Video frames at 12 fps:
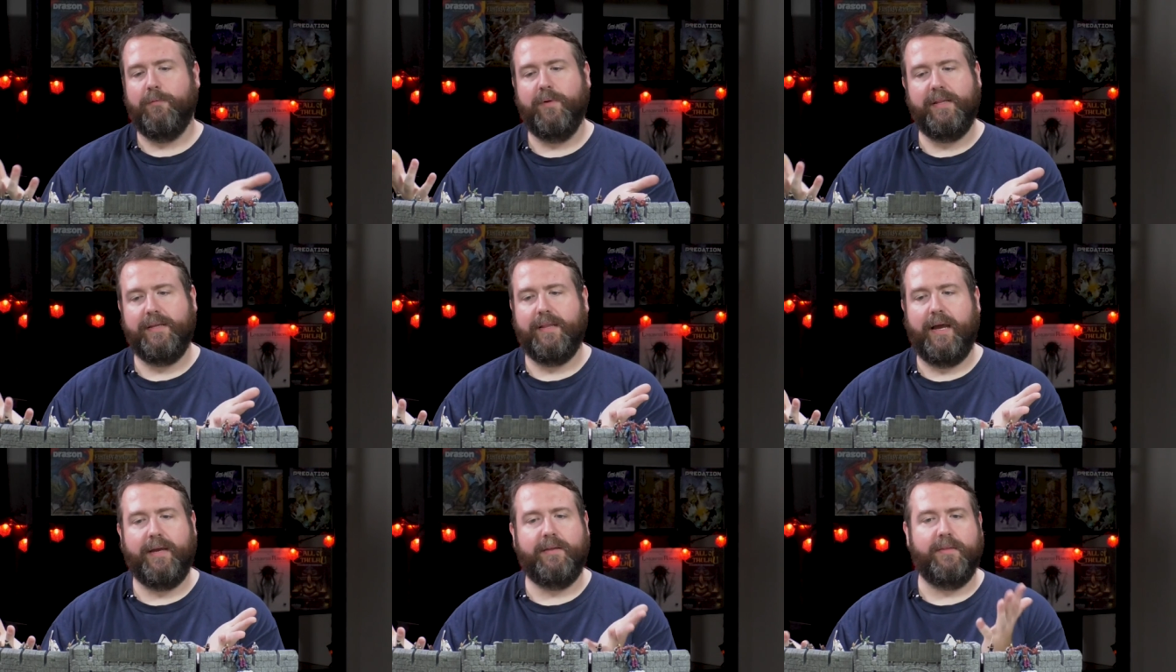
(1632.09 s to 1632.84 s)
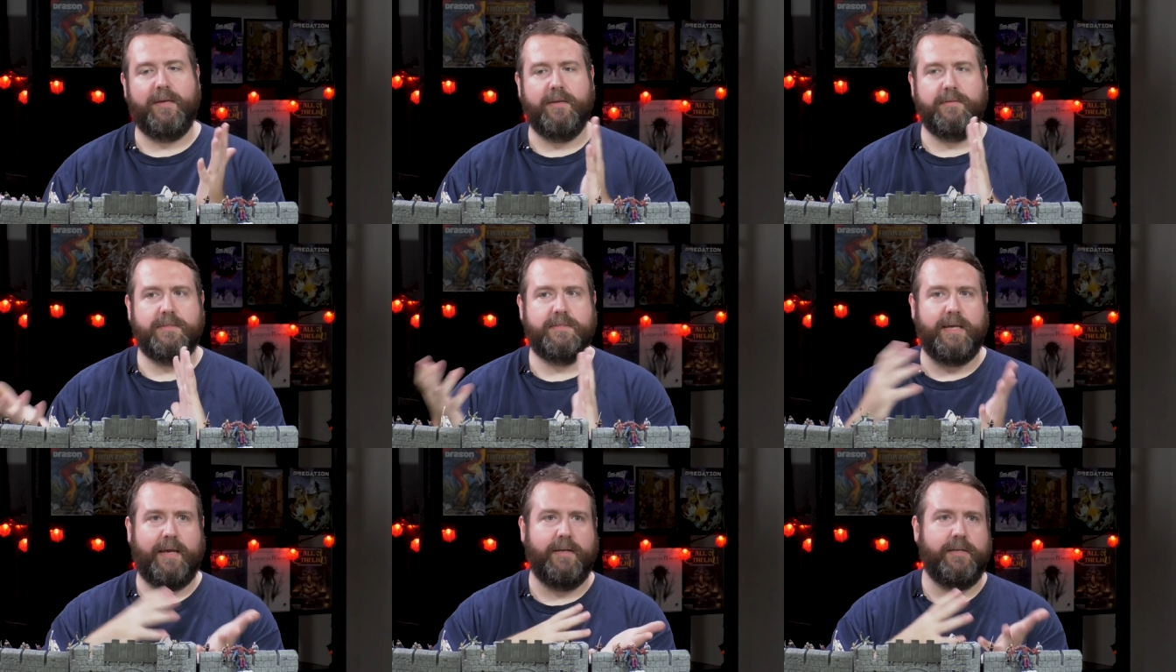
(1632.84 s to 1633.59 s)
really like the
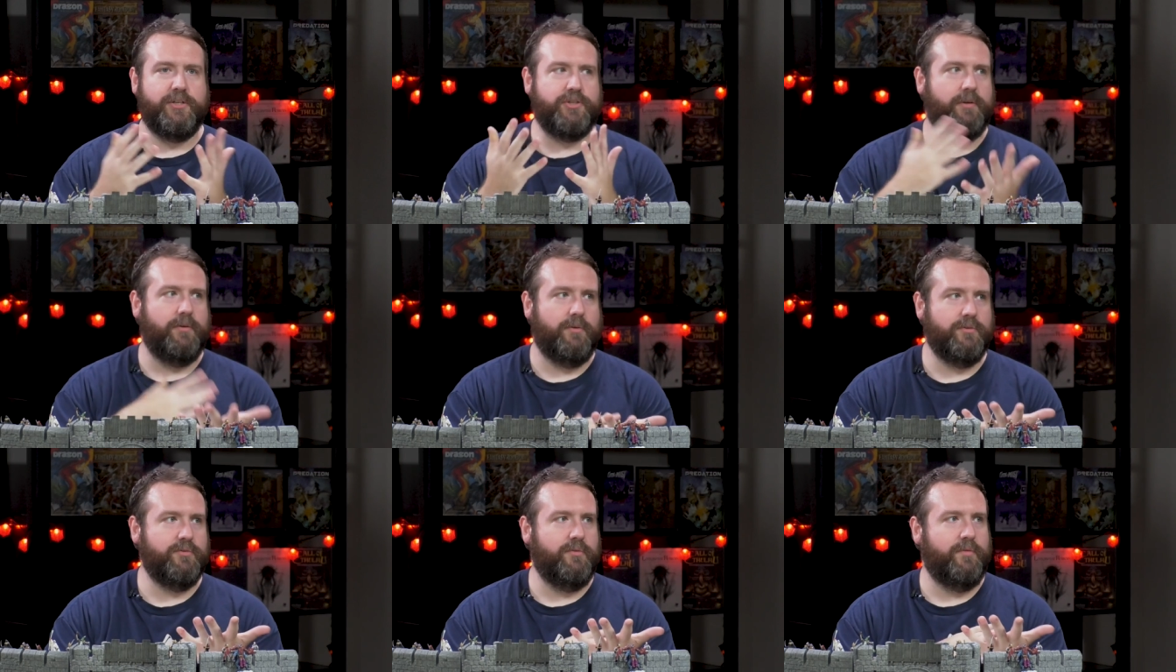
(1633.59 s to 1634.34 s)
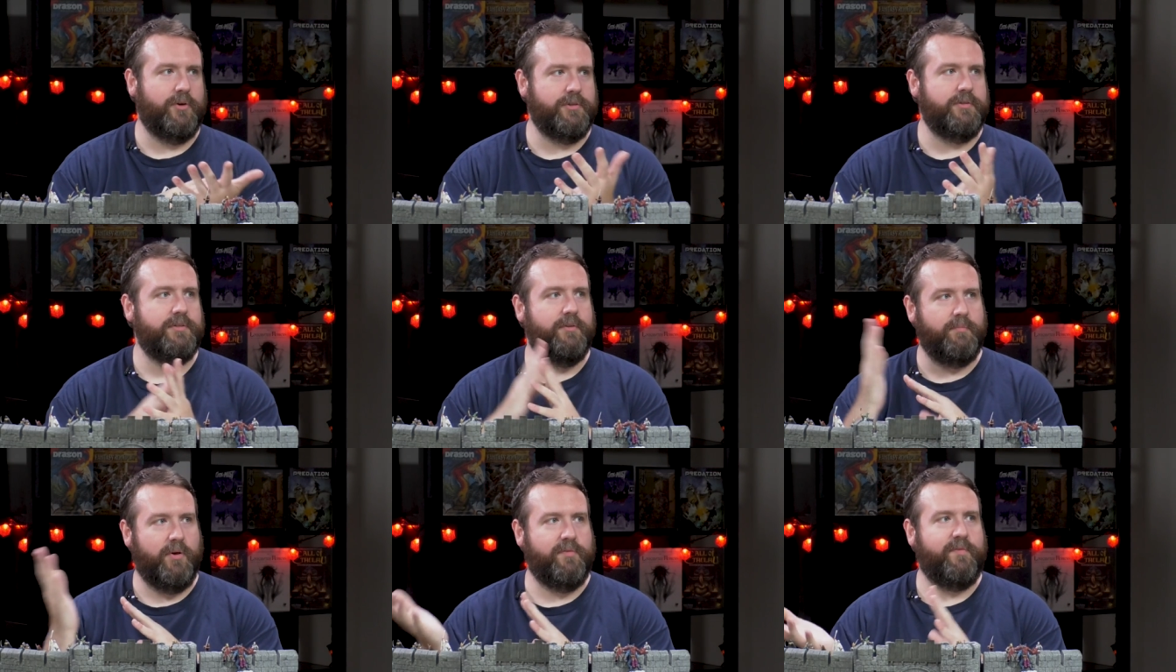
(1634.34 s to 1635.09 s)
second edition and old school versions
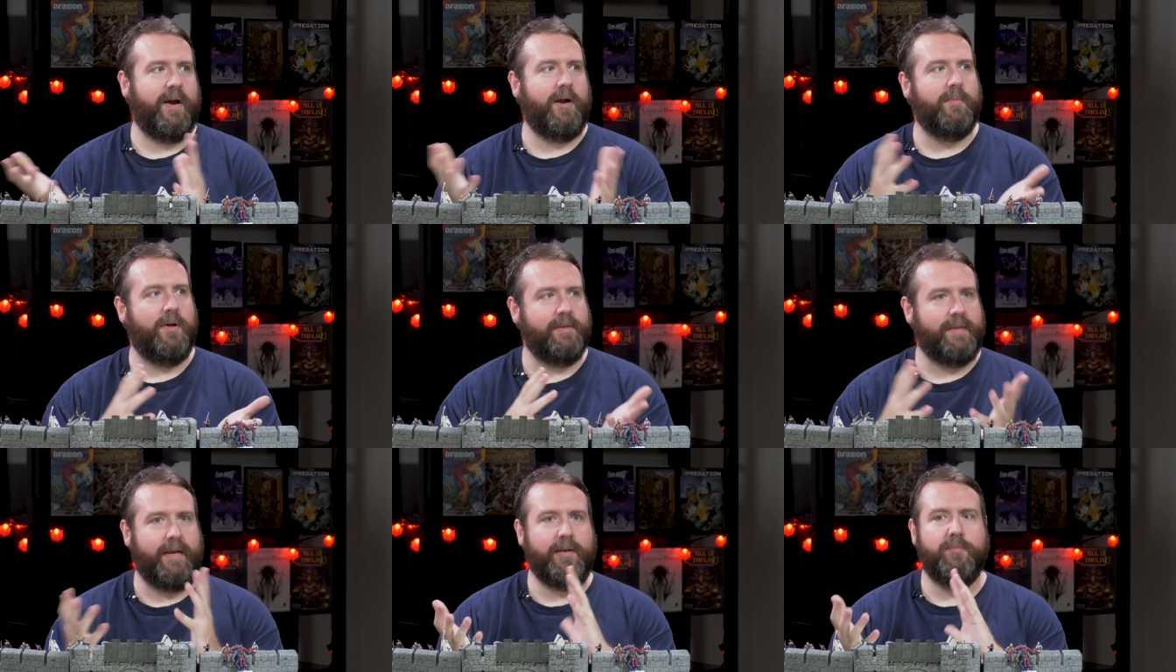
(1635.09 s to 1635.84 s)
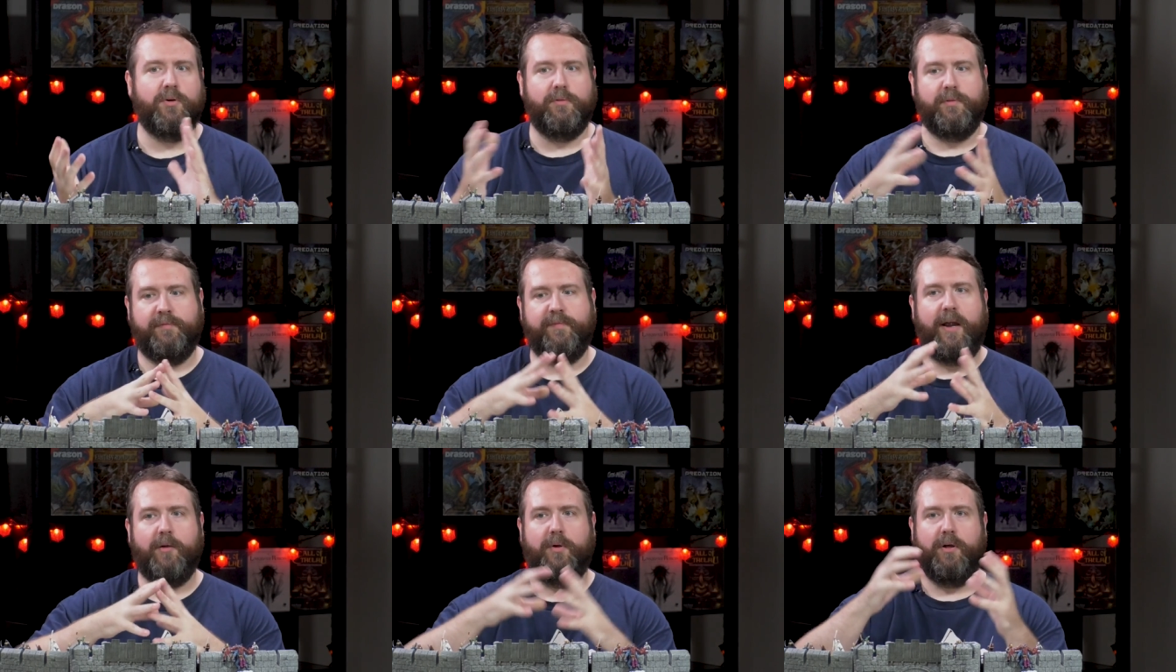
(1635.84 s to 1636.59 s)
of both Fireball and Lightning Bolt. The
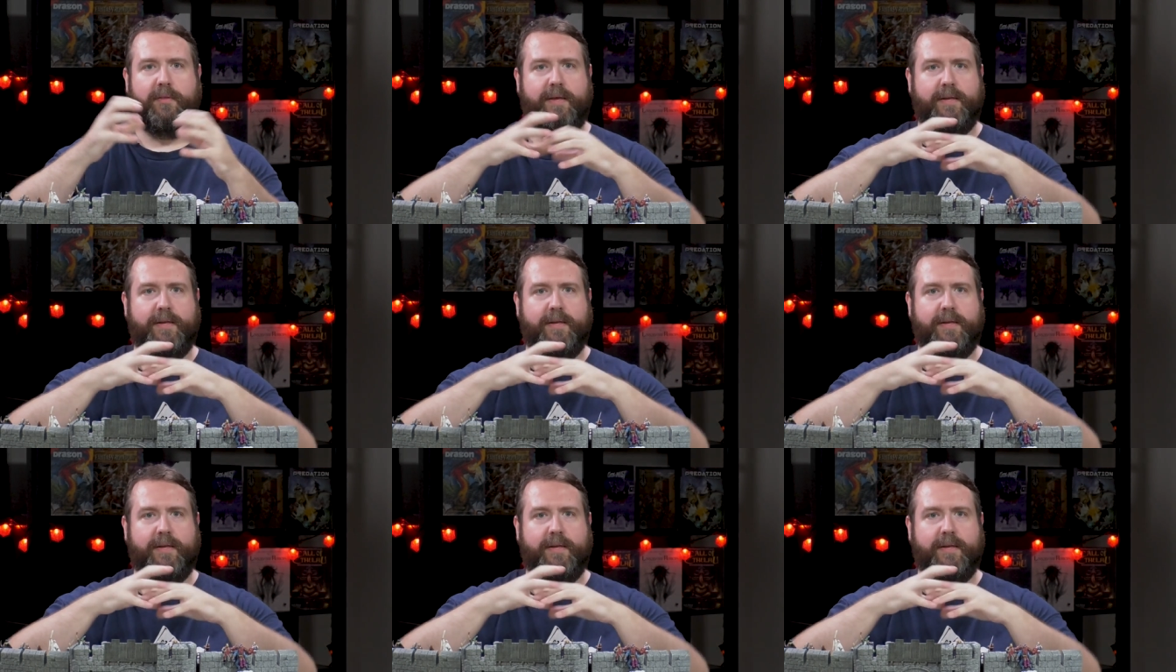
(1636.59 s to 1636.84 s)
Fireball